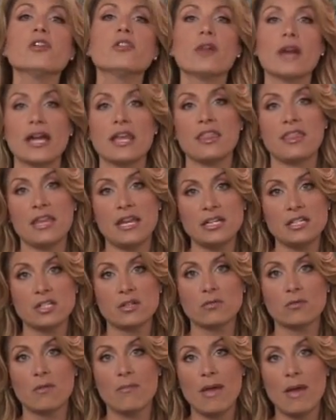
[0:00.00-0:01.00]
great thing
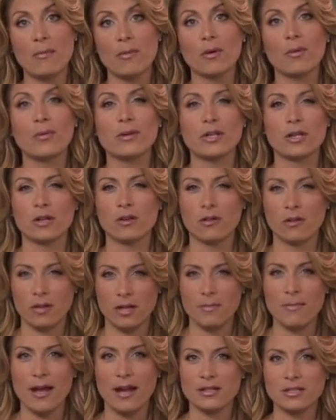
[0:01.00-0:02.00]
to remember when you're
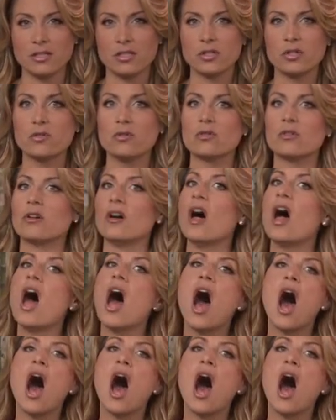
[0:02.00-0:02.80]
going back to school,